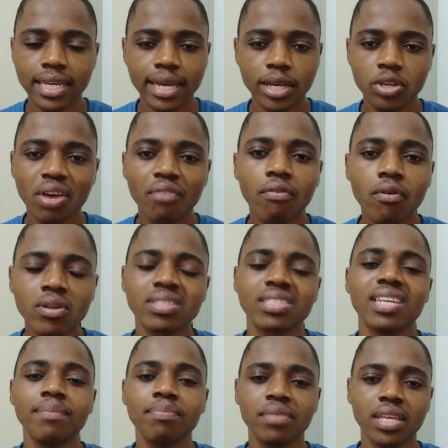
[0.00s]
you have lost
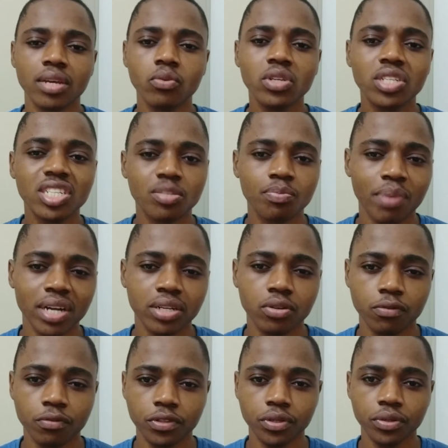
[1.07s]
something which is part
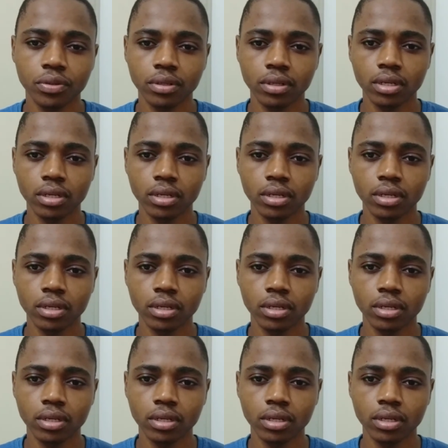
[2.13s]
of you.